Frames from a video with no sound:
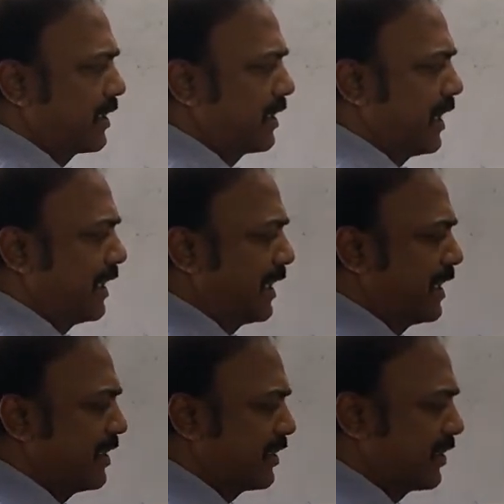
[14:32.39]
that
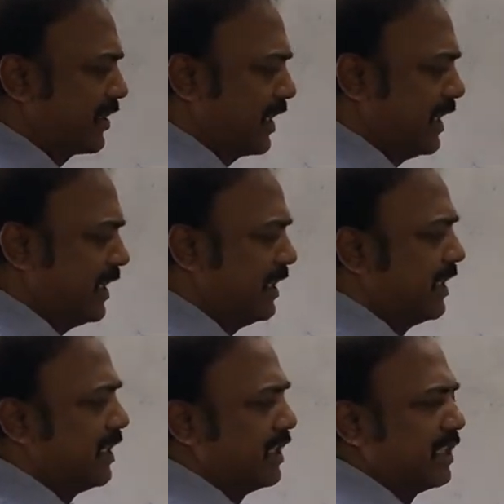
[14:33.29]
is C.
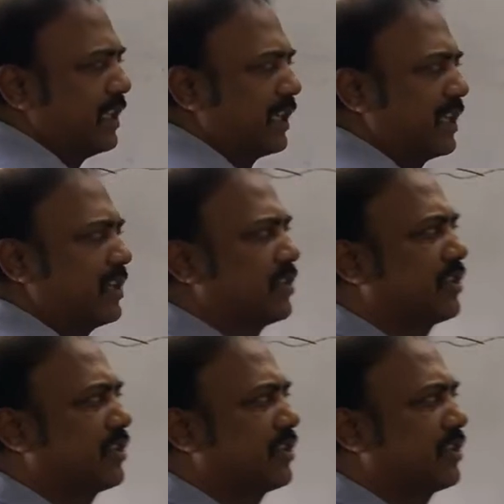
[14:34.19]
That is